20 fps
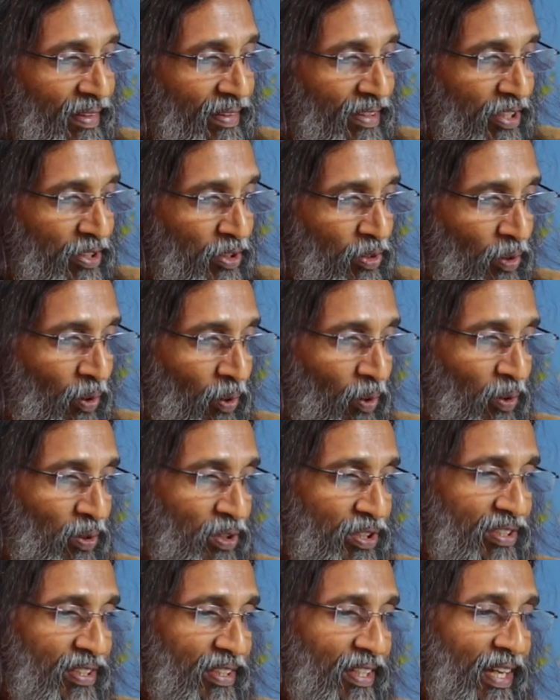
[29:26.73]
the
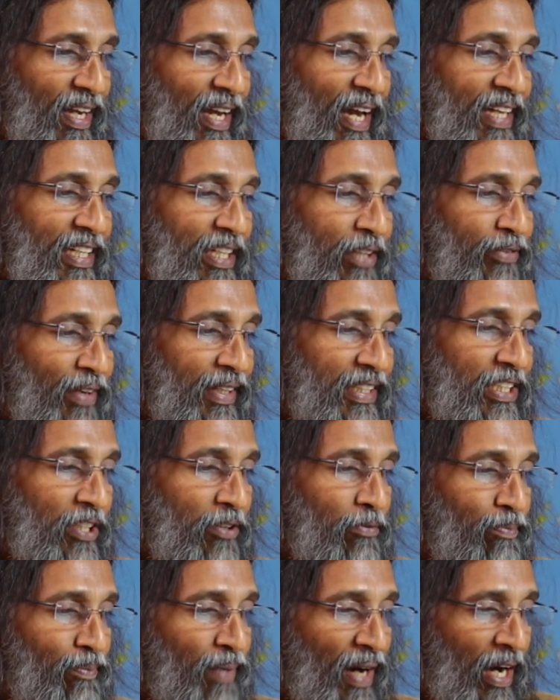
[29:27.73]
source and
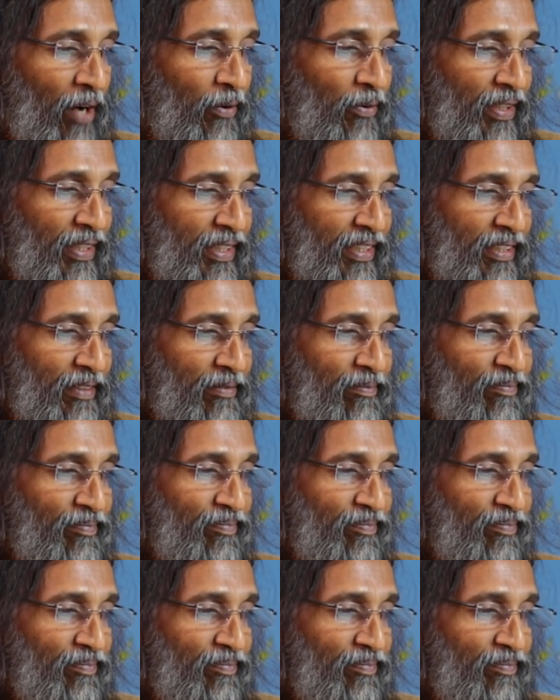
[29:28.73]
effective power